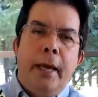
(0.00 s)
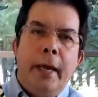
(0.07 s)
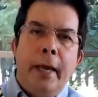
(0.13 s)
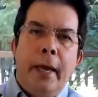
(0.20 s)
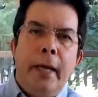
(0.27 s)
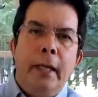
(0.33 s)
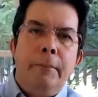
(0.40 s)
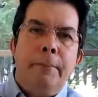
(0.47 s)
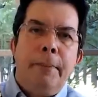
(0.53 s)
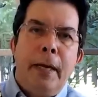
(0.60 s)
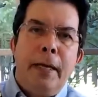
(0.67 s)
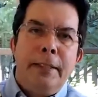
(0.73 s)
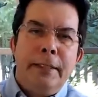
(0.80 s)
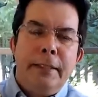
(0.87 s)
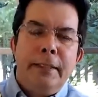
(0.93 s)
Help,
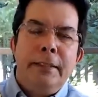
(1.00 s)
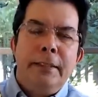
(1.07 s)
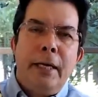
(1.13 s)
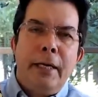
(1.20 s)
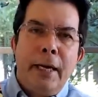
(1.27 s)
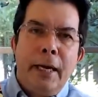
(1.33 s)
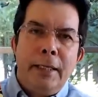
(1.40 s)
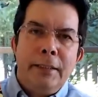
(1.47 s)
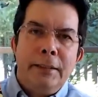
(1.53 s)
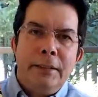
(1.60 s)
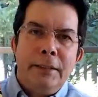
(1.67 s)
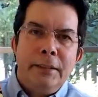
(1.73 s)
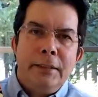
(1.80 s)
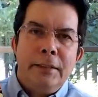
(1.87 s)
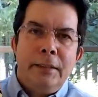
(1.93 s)
I Need
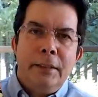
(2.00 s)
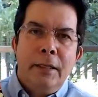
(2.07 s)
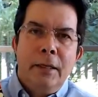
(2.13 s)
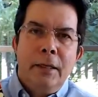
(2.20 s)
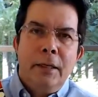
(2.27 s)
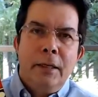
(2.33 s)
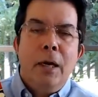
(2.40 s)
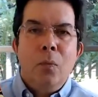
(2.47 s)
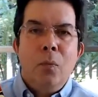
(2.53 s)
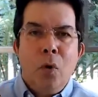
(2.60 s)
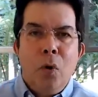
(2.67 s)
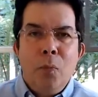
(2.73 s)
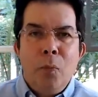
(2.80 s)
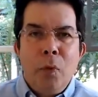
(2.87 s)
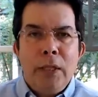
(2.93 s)
Dialysis. A
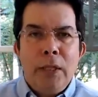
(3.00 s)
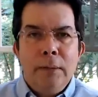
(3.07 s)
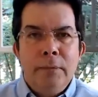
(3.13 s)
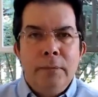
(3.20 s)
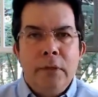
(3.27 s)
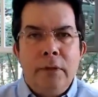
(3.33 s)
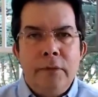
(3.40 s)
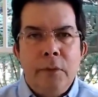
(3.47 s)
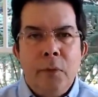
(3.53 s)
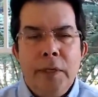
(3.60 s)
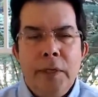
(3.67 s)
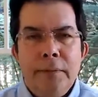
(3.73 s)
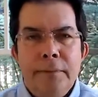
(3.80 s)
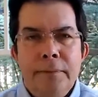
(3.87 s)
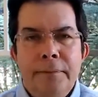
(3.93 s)
warm welcome to
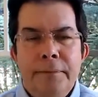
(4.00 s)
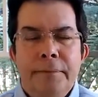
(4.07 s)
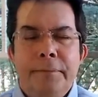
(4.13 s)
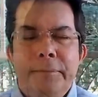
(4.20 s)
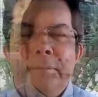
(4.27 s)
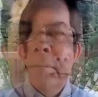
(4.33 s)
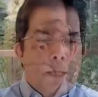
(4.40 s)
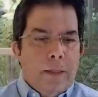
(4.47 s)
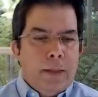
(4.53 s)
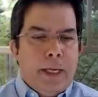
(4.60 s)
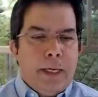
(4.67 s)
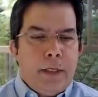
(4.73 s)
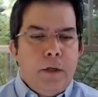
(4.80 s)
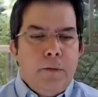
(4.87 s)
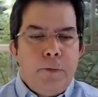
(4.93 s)
everyone.
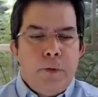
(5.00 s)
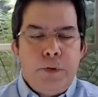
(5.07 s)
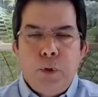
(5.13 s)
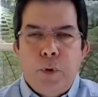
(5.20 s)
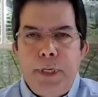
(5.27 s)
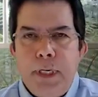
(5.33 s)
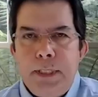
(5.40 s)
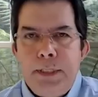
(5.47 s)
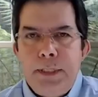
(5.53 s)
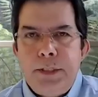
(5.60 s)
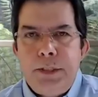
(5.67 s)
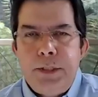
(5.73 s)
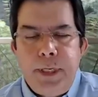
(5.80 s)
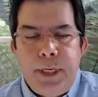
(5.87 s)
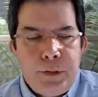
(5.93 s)
Thank you for joining us
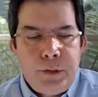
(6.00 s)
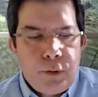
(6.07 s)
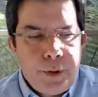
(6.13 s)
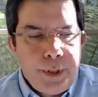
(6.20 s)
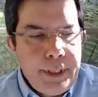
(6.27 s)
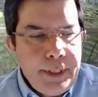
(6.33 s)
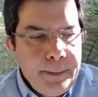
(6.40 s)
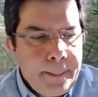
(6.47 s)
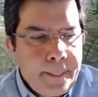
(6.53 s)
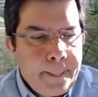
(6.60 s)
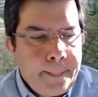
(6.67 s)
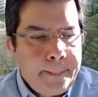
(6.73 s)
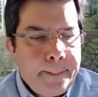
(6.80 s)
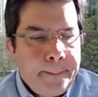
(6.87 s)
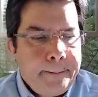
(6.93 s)
today, Dori.
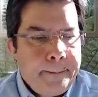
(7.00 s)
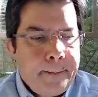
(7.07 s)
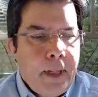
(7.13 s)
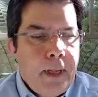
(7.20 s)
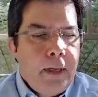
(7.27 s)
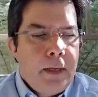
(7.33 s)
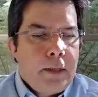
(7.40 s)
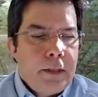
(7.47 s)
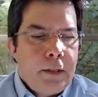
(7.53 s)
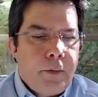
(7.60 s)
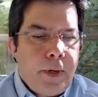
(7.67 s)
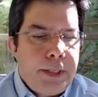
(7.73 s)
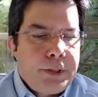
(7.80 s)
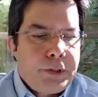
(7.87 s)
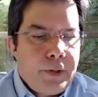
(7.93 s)

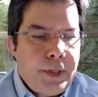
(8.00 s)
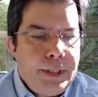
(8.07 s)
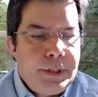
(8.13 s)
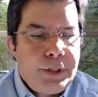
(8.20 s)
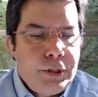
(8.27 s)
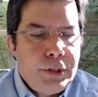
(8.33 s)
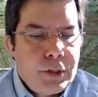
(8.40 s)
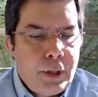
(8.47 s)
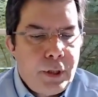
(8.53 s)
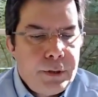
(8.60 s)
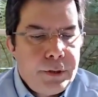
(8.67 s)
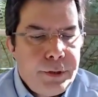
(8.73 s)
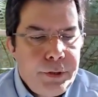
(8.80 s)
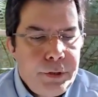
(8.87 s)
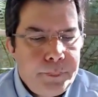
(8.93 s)
Congratulations on
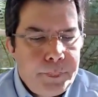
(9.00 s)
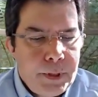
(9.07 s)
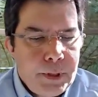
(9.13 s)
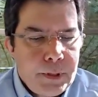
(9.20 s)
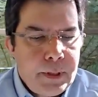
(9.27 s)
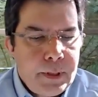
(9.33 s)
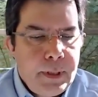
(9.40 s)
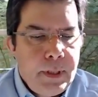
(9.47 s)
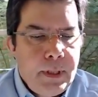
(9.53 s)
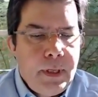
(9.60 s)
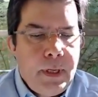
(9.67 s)
the new book.